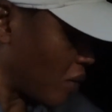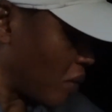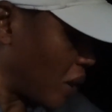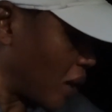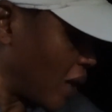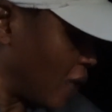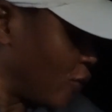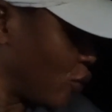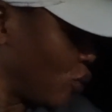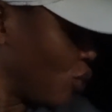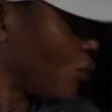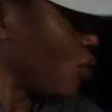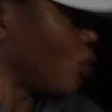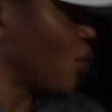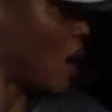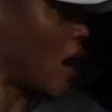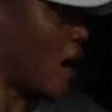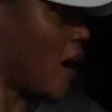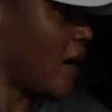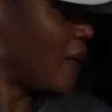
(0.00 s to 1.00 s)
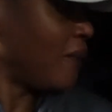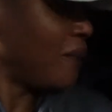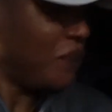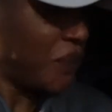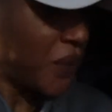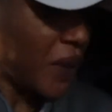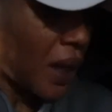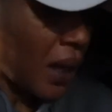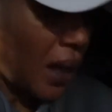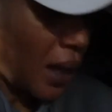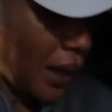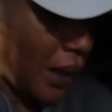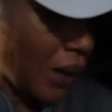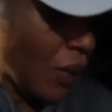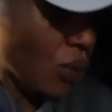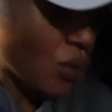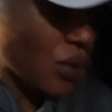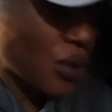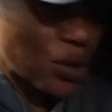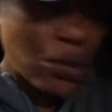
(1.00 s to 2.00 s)
but I don't know why it
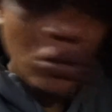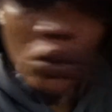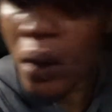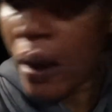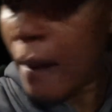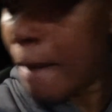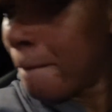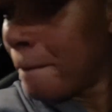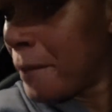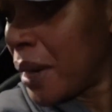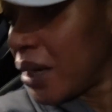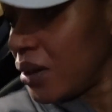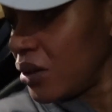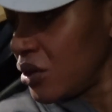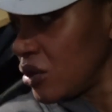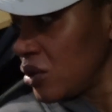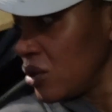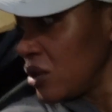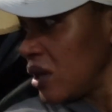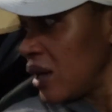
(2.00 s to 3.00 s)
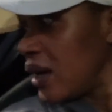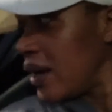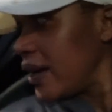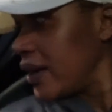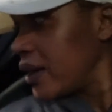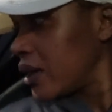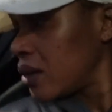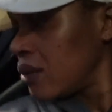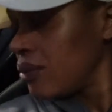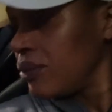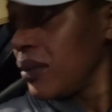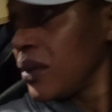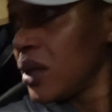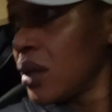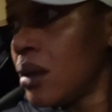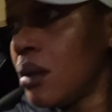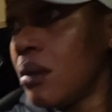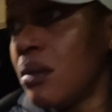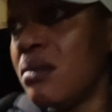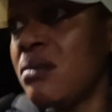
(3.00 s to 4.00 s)
looks so abandoned. Like,
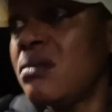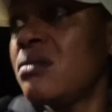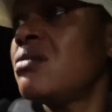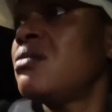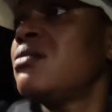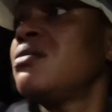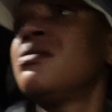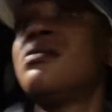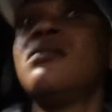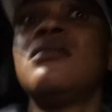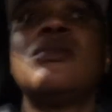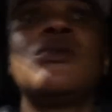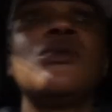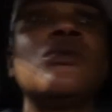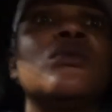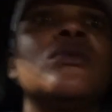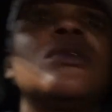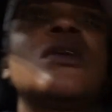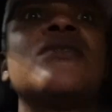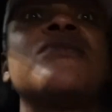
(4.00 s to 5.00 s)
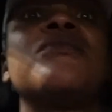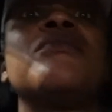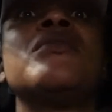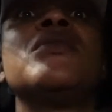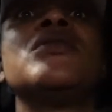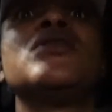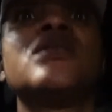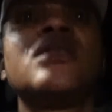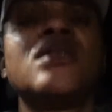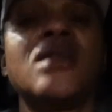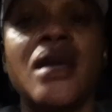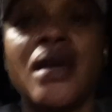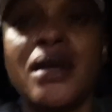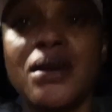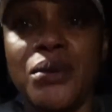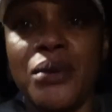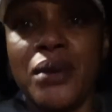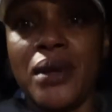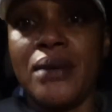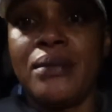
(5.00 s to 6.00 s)
oh, Lord have mercy.
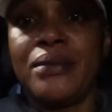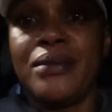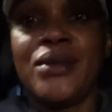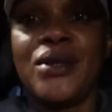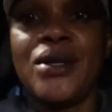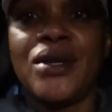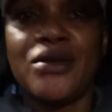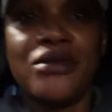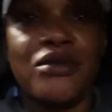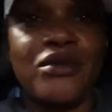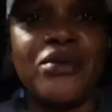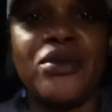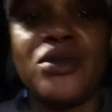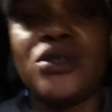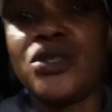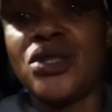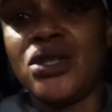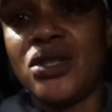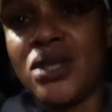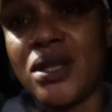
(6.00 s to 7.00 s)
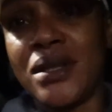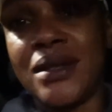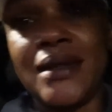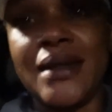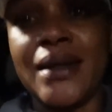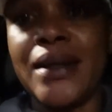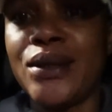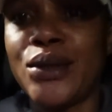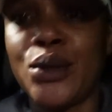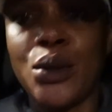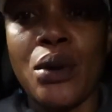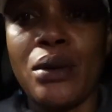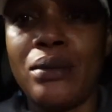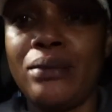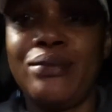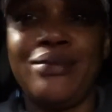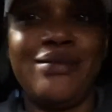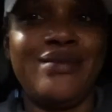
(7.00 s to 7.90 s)
Anyway, enough of the chit-chatting. Let's go.